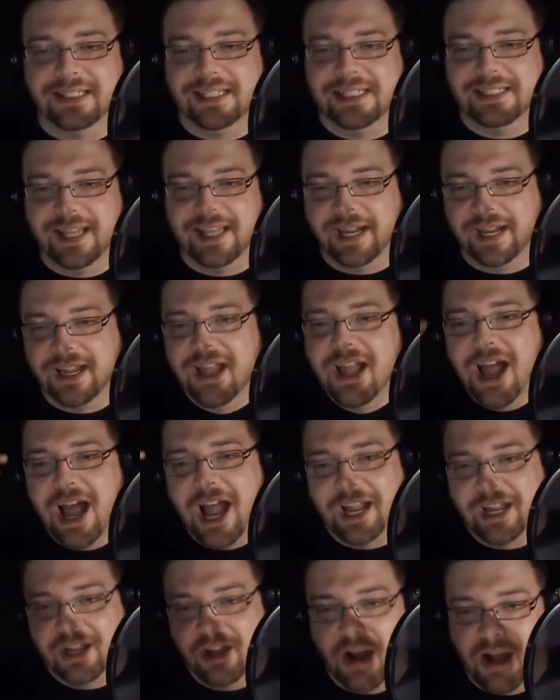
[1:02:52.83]
He's like,
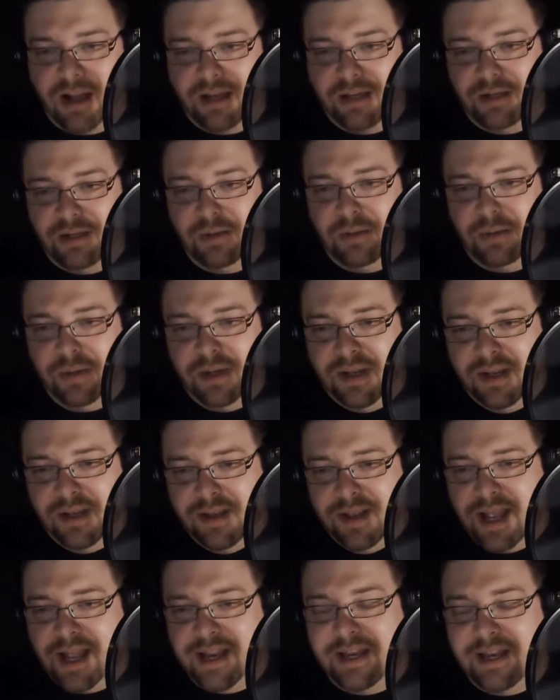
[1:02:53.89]
I caught you
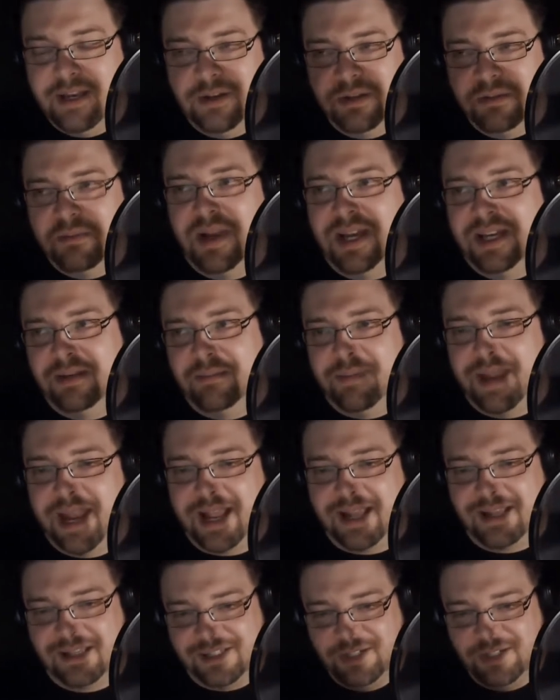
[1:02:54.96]
and here's my
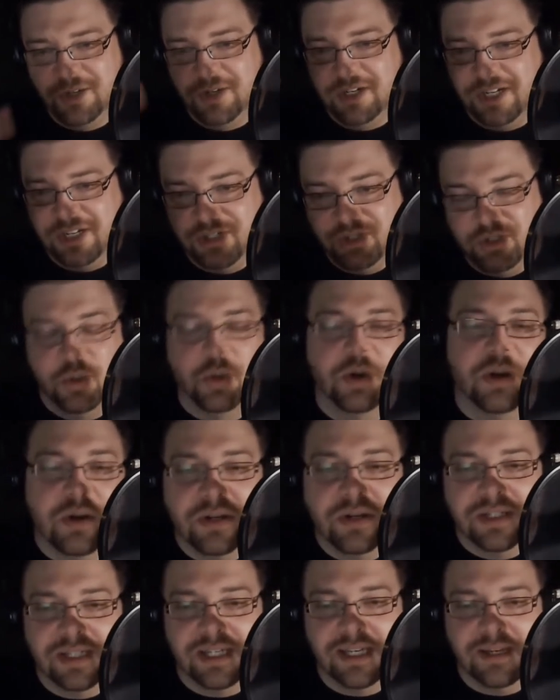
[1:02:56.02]
demands. You're going to join
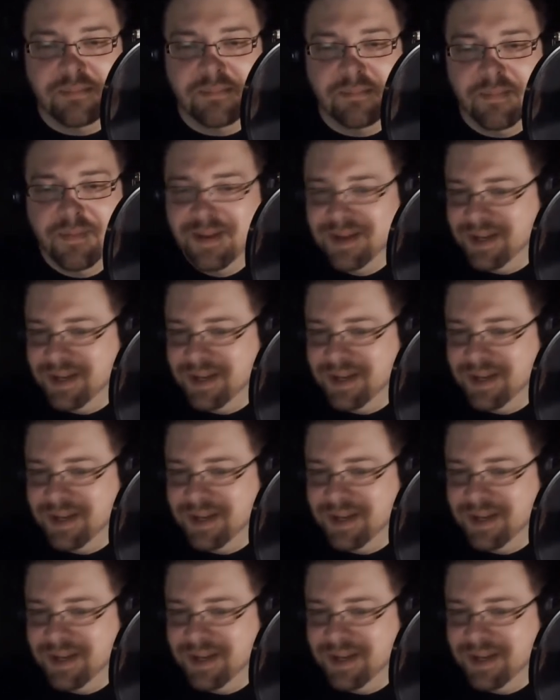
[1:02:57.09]
our team.